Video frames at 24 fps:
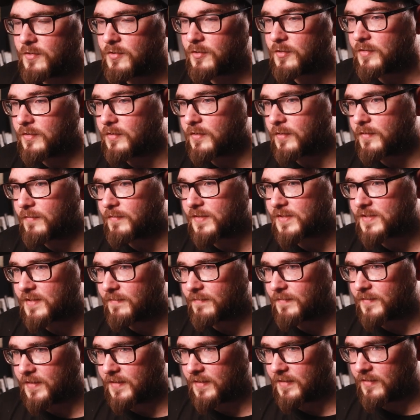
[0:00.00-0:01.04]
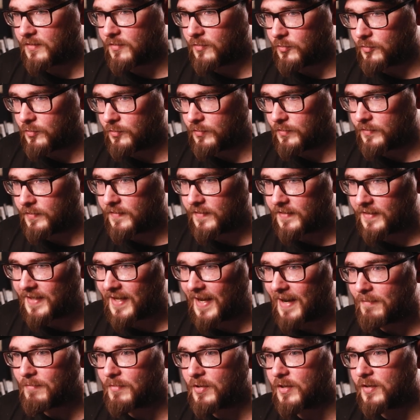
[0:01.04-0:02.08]
you can look for something called the
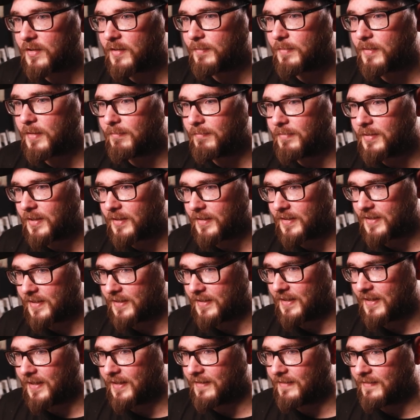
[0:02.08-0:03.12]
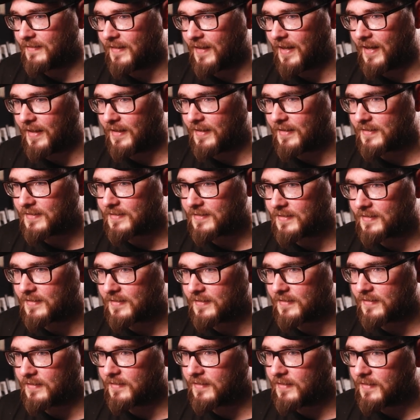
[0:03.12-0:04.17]
Camera Hub plugin, and that is going
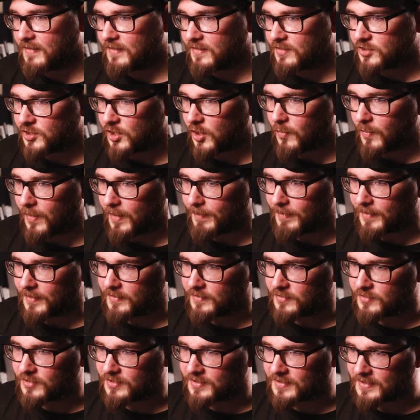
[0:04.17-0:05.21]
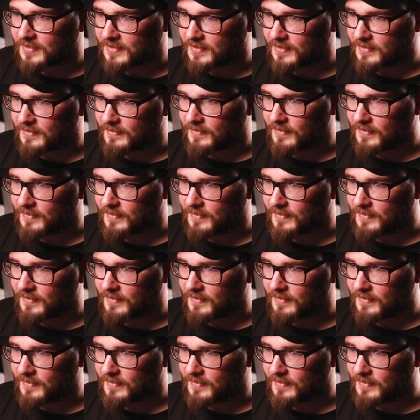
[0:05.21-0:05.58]
to show up just here